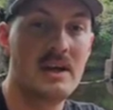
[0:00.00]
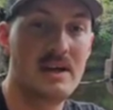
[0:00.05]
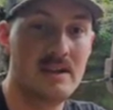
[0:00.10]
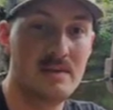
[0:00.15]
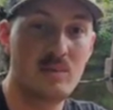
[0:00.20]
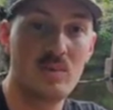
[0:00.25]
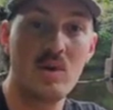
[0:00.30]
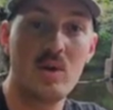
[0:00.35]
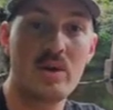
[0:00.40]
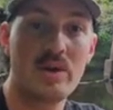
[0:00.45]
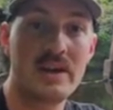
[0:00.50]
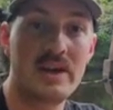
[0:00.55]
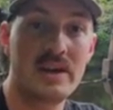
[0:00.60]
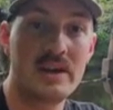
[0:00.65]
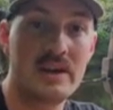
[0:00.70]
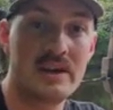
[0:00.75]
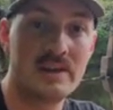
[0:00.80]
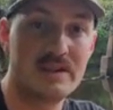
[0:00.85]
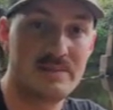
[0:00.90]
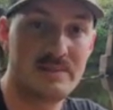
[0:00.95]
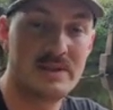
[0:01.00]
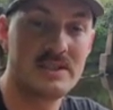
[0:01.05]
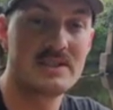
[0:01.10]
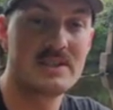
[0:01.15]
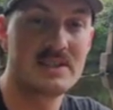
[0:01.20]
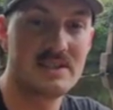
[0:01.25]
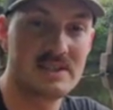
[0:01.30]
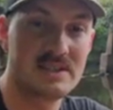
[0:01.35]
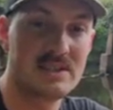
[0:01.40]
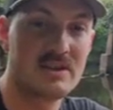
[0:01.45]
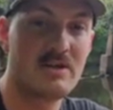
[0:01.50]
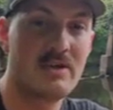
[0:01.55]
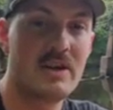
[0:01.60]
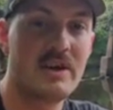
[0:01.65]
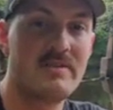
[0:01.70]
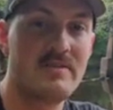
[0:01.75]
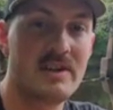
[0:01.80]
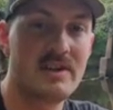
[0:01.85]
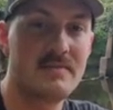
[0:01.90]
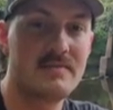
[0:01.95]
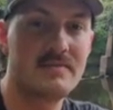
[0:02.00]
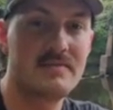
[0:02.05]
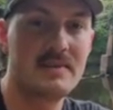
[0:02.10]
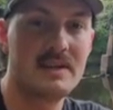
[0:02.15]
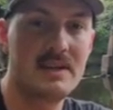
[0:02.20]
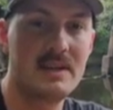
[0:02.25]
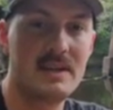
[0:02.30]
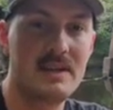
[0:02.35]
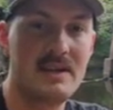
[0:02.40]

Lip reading: in the morning is biscuits and gravy.